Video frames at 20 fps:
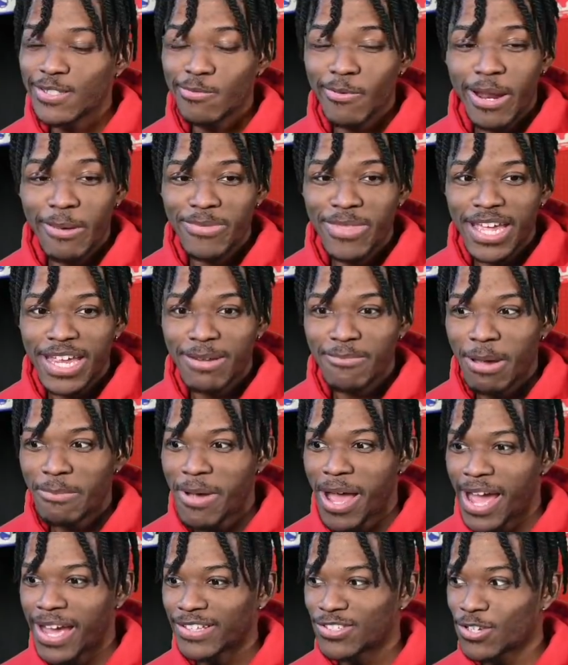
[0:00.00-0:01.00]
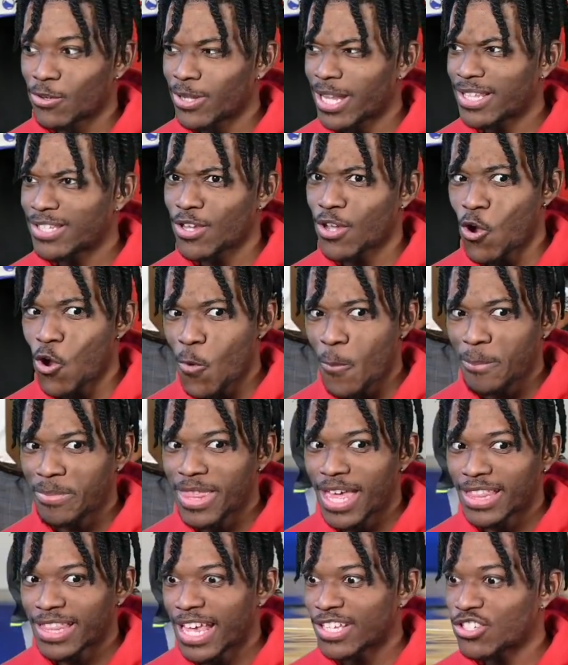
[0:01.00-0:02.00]
what I'm thinking in my mind. So let's hope
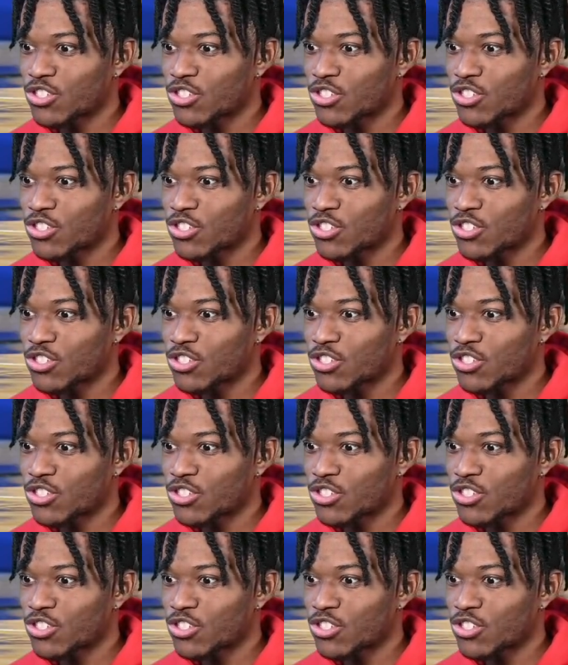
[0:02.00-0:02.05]
that that's